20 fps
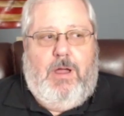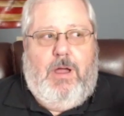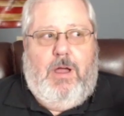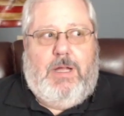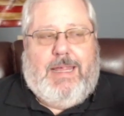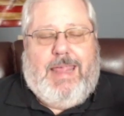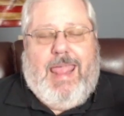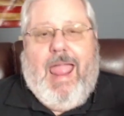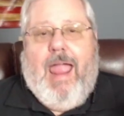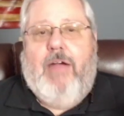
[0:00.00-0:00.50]

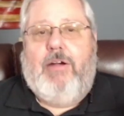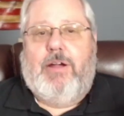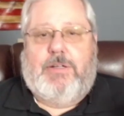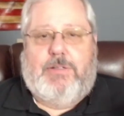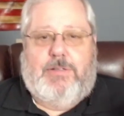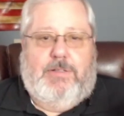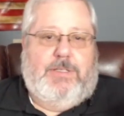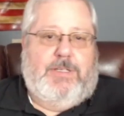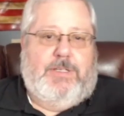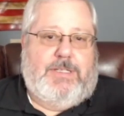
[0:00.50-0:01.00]
a
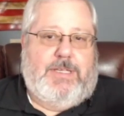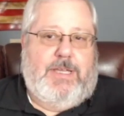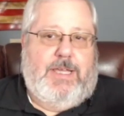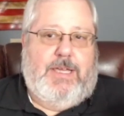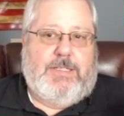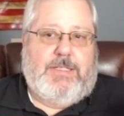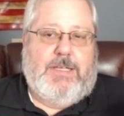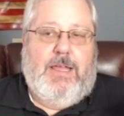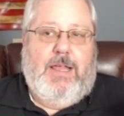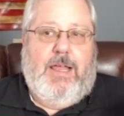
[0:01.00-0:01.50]
character that
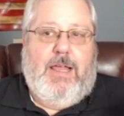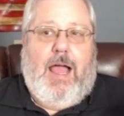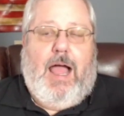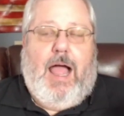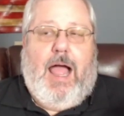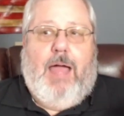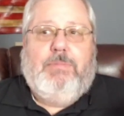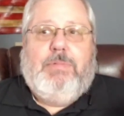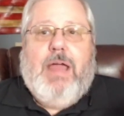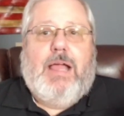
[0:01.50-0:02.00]
says,
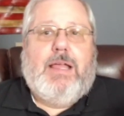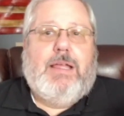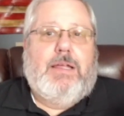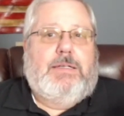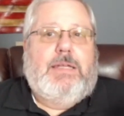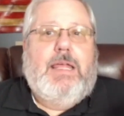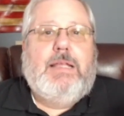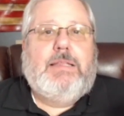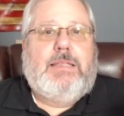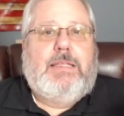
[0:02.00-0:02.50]
I'm not
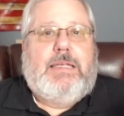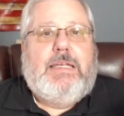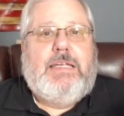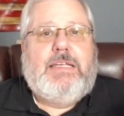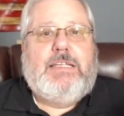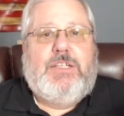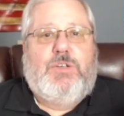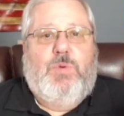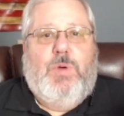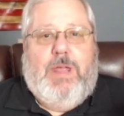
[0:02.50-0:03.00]
going to take the
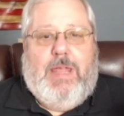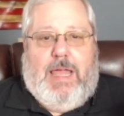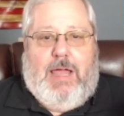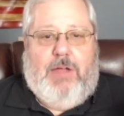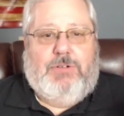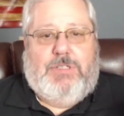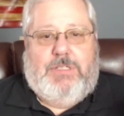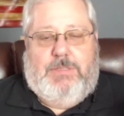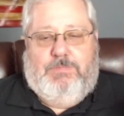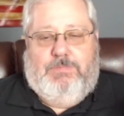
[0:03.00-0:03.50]
easy way
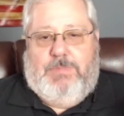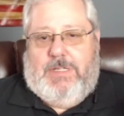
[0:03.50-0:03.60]
out